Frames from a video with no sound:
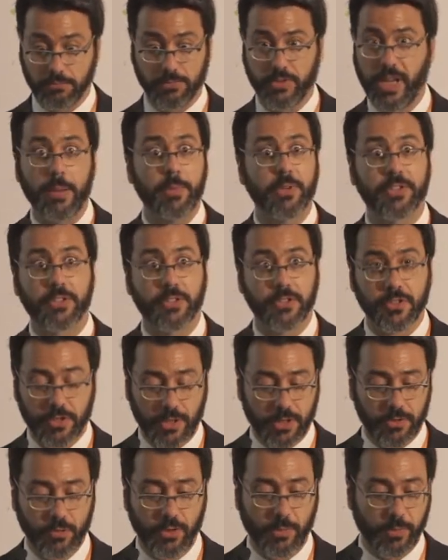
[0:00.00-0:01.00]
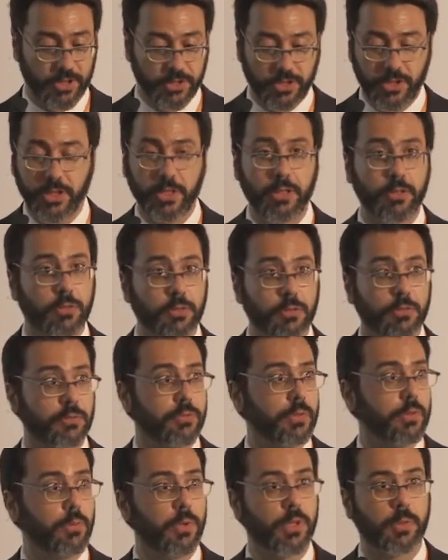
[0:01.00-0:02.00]
damages to the machine or to
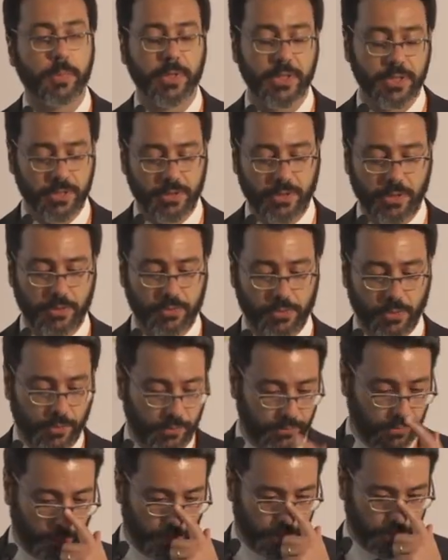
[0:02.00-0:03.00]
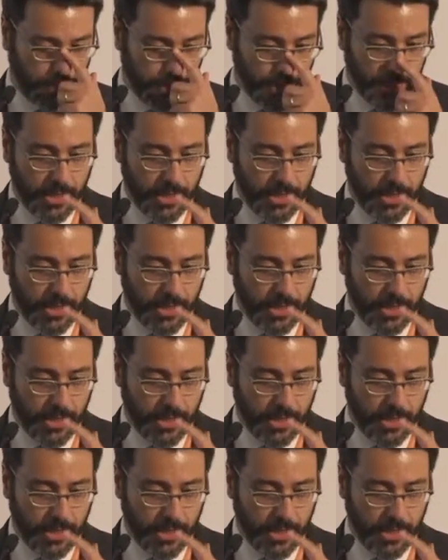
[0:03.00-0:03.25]
the workpieces and so forth.